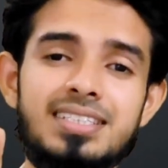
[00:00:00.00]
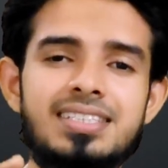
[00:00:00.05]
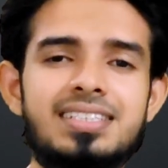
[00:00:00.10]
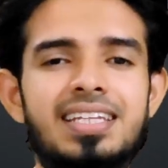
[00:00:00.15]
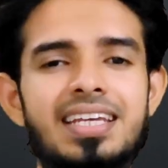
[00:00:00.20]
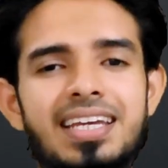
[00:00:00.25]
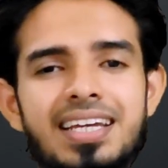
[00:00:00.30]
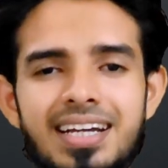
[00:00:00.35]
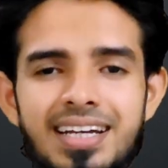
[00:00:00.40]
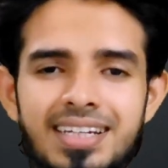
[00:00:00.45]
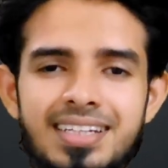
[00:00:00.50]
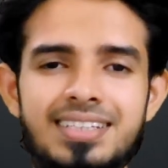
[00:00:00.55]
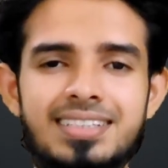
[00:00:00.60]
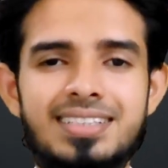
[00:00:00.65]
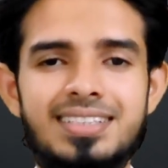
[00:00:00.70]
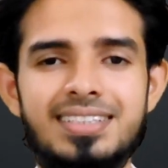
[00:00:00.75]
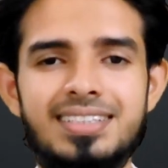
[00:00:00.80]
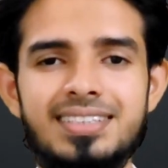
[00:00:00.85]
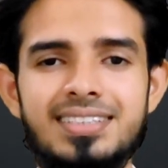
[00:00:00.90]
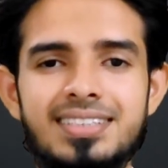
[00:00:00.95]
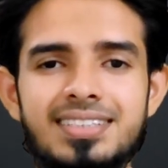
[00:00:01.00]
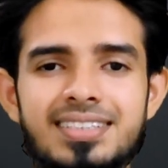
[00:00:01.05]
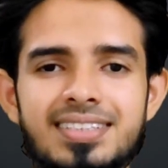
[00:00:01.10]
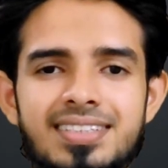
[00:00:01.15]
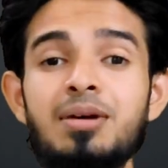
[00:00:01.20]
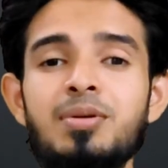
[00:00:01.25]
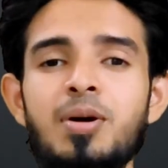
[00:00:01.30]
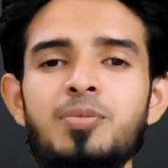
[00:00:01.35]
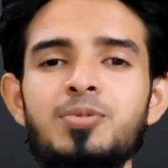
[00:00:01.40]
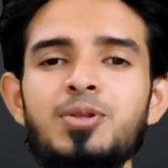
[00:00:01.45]
Stay connected.
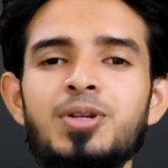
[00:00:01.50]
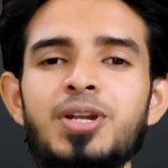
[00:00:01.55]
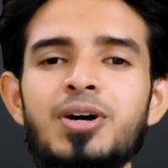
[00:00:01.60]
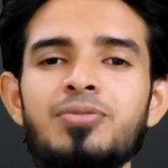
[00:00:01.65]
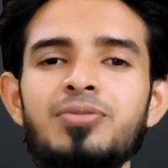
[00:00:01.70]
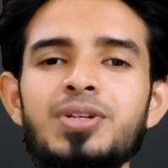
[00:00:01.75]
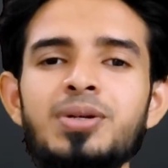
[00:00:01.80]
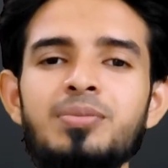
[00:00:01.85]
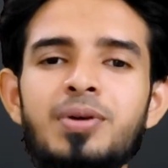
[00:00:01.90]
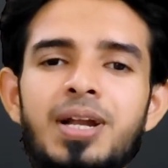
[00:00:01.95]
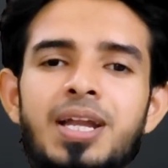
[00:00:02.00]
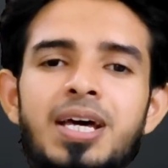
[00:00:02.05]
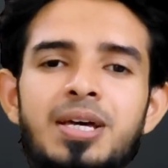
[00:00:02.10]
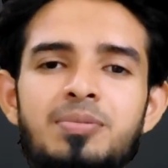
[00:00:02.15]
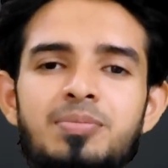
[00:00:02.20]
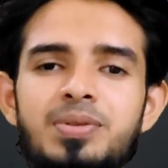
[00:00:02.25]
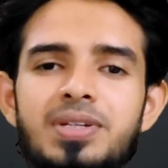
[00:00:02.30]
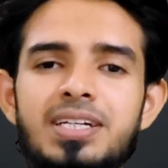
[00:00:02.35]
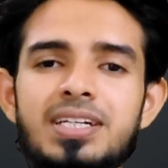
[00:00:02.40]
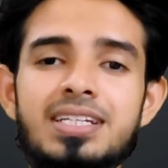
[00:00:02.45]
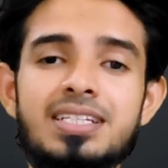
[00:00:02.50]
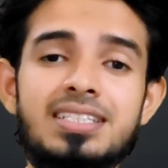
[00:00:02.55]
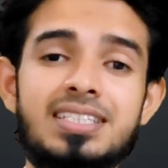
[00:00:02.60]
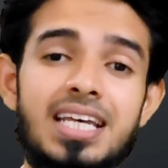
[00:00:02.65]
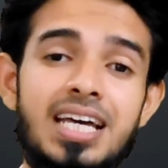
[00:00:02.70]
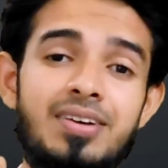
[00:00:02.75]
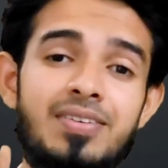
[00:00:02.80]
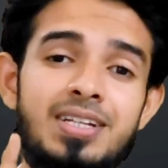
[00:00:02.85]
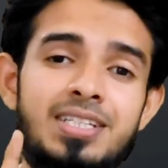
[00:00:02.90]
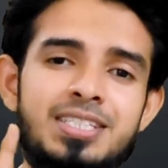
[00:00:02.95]
I am Abdullah from AlloyPress.
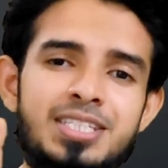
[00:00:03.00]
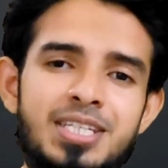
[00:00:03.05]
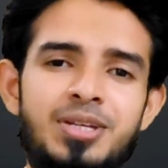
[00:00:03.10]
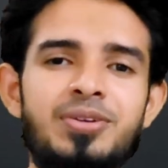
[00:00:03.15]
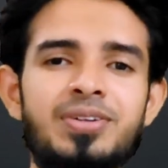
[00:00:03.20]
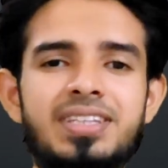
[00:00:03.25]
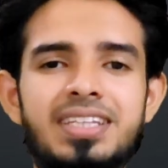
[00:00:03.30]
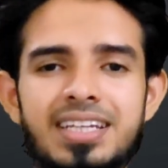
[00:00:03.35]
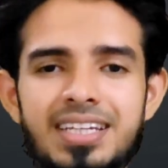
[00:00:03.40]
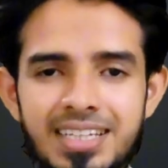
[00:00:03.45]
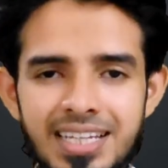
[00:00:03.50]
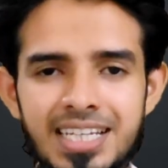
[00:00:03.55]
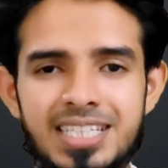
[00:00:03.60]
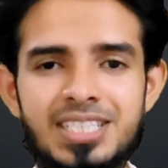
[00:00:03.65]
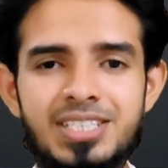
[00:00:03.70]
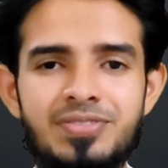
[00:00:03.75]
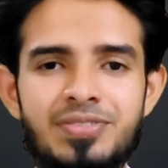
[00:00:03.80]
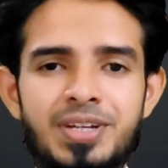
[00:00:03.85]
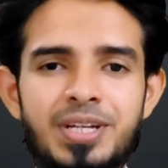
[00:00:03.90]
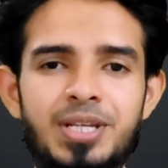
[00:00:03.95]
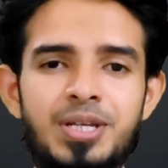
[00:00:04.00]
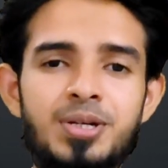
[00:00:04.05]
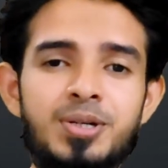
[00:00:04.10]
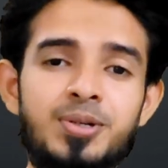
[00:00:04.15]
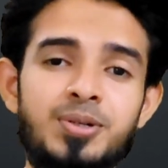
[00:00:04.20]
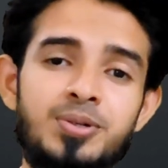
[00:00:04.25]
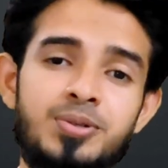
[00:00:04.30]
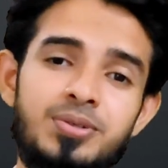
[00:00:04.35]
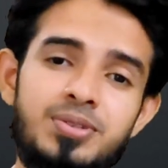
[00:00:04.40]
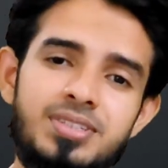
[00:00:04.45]
I will see you in the next
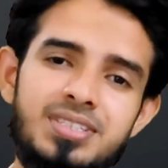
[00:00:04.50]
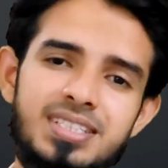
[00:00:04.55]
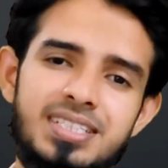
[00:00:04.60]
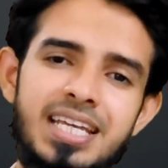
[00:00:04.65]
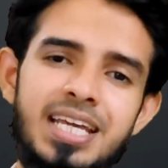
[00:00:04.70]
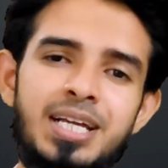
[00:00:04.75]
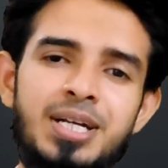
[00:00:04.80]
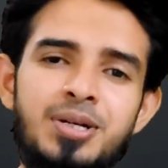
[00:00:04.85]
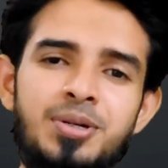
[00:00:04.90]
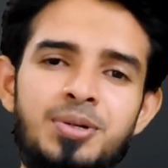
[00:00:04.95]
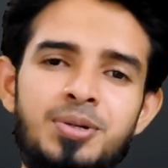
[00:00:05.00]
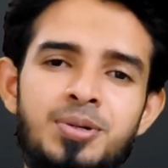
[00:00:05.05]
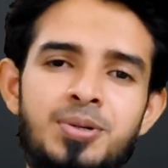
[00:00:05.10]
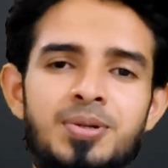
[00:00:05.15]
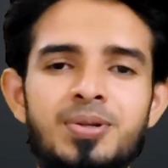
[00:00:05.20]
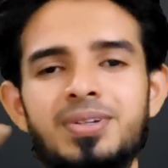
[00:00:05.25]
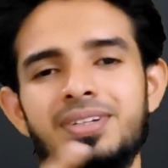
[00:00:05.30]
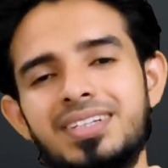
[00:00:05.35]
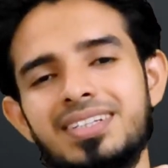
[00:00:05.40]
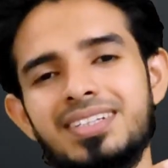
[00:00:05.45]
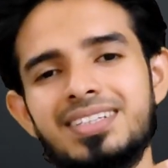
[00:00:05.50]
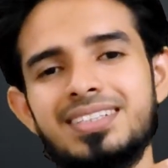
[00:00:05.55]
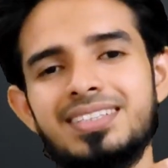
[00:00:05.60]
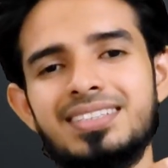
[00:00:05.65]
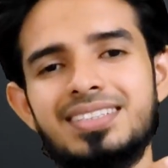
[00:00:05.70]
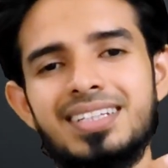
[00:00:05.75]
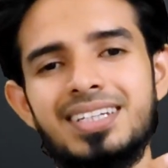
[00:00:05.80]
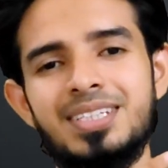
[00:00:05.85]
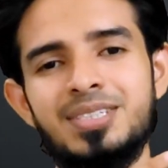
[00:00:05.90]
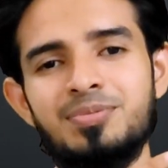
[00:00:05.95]
video. Stay cool,
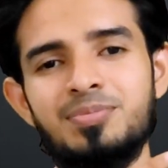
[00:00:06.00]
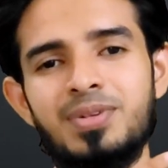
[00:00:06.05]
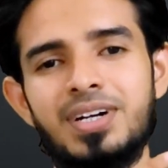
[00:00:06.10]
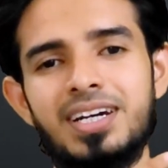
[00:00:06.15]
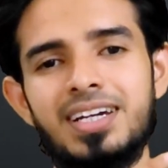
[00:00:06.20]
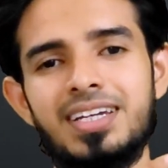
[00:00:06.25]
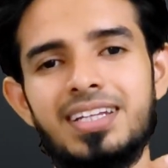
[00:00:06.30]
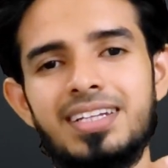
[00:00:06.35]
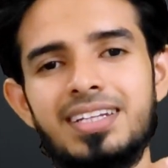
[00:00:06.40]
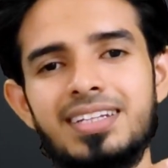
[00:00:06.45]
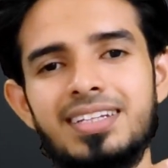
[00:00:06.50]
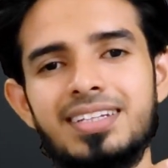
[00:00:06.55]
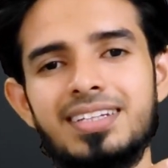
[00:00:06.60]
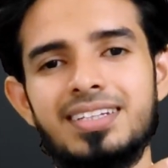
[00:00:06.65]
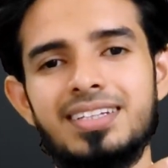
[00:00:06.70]
stay smile.